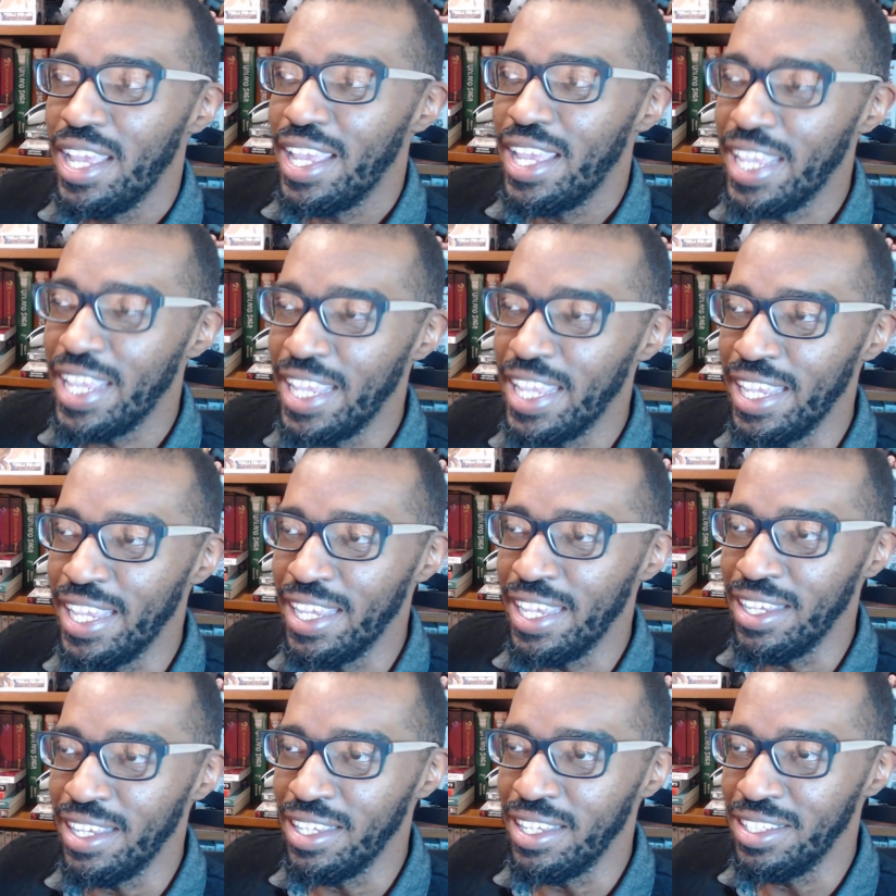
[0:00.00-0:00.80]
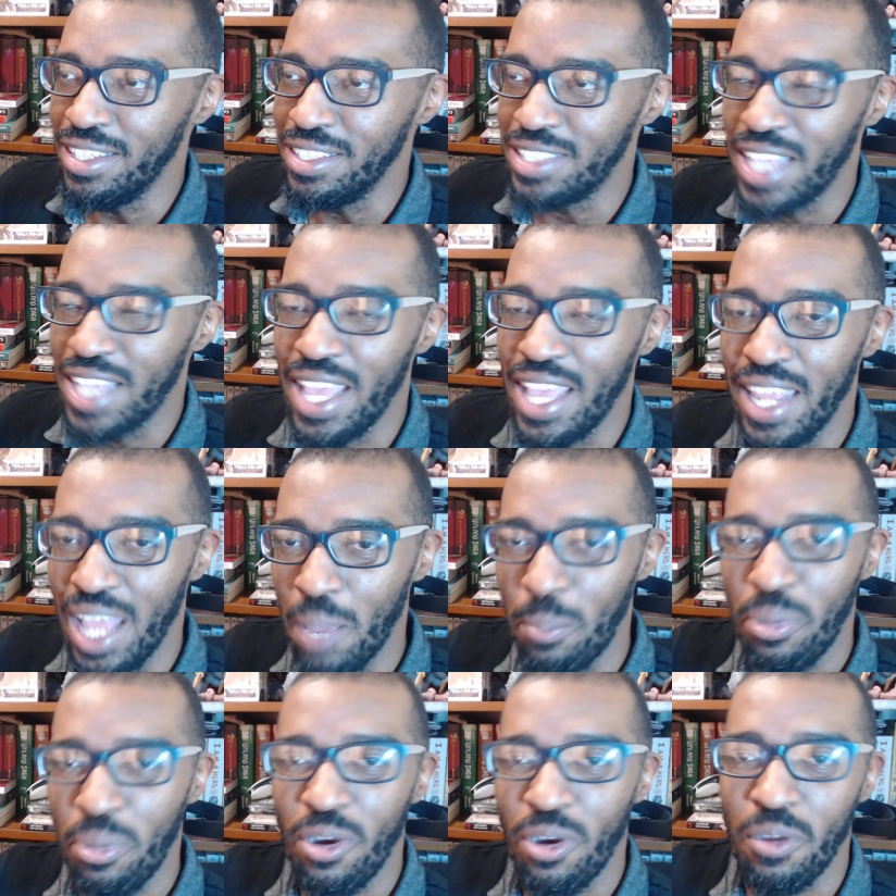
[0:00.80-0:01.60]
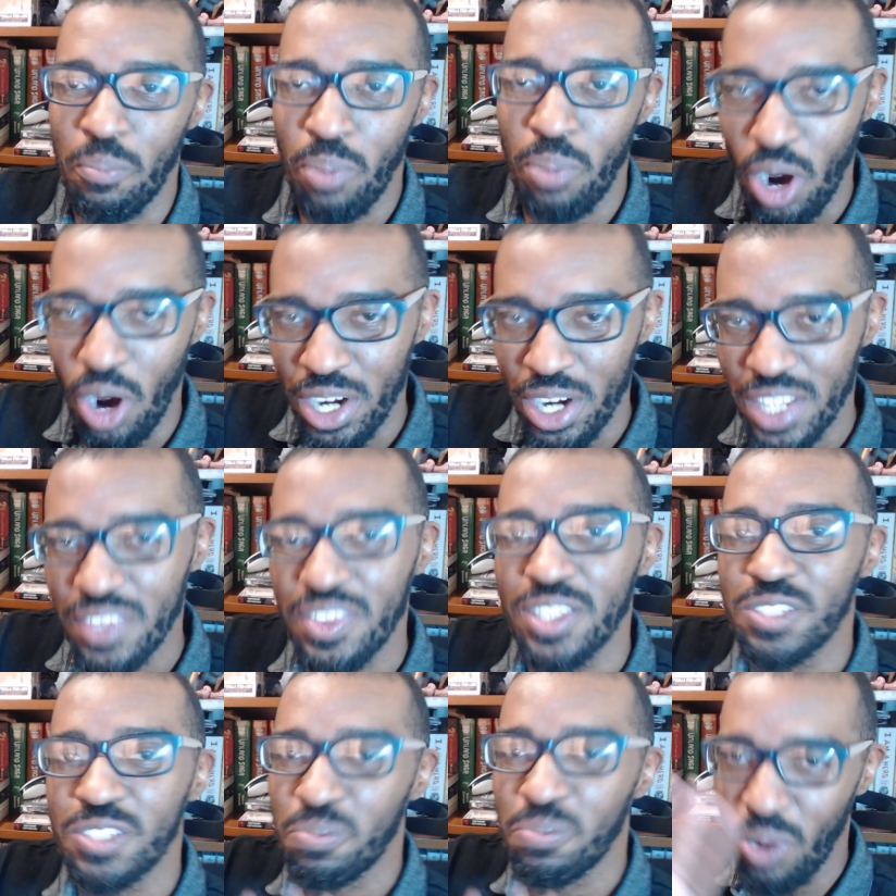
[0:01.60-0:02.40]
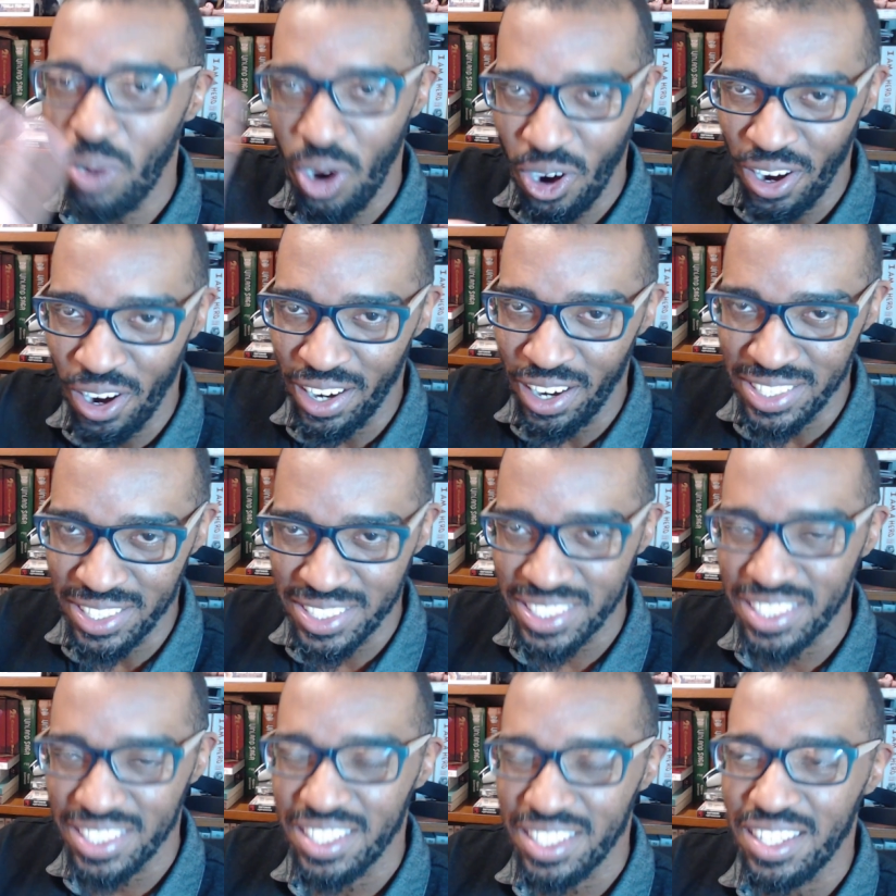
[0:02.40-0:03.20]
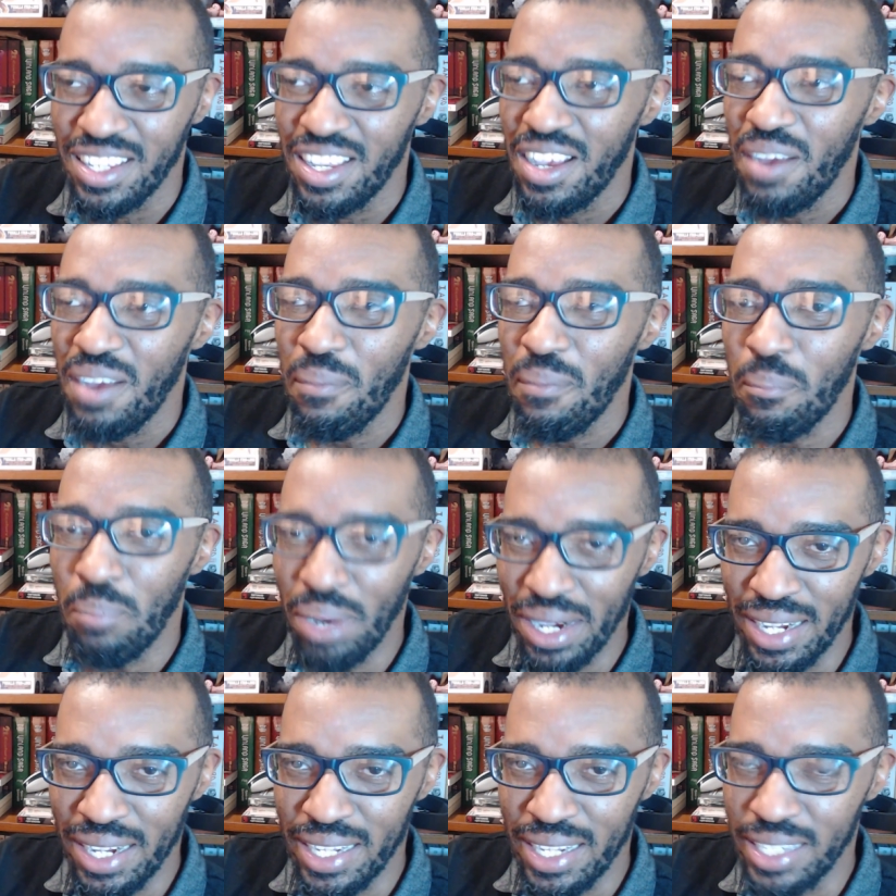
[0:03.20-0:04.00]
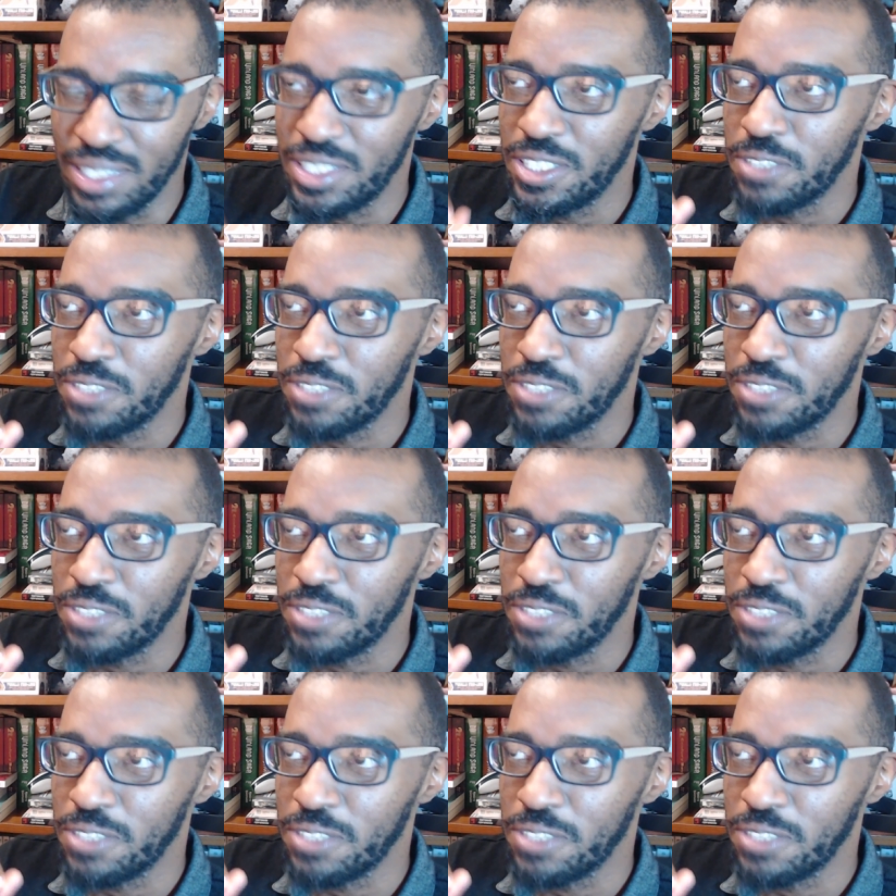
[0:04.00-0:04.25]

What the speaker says: is, and pardon this part, but